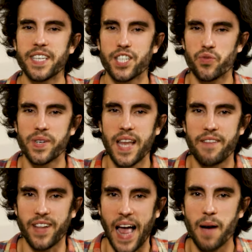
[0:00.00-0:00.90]
this
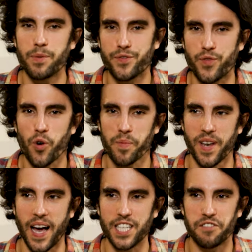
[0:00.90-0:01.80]
3-level habit
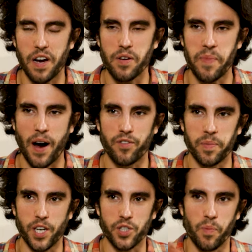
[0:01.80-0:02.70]
formula is very powerful
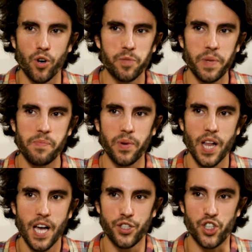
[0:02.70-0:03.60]
because most people
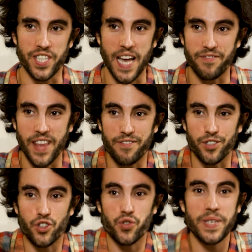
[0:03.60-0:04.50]
just have level
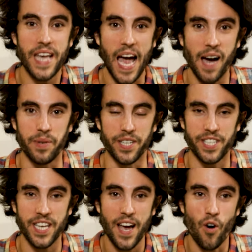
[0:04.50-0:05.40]
3
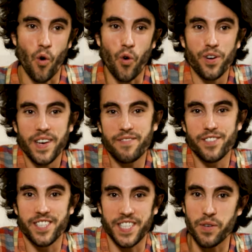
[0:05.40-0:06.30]
habits or
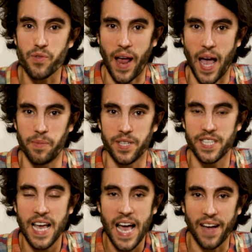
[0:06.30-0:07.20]
level 0
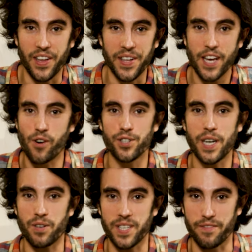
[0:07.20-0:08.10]
habits. And then they go
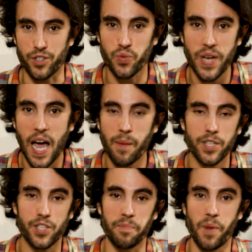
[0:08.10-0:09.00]
towards level 3
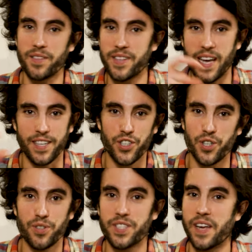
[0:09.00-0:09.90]
habits on Monday and
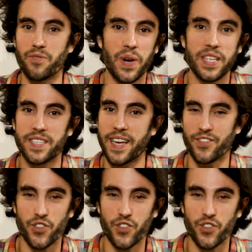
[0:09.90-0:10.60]
Tuesday and Wednesday and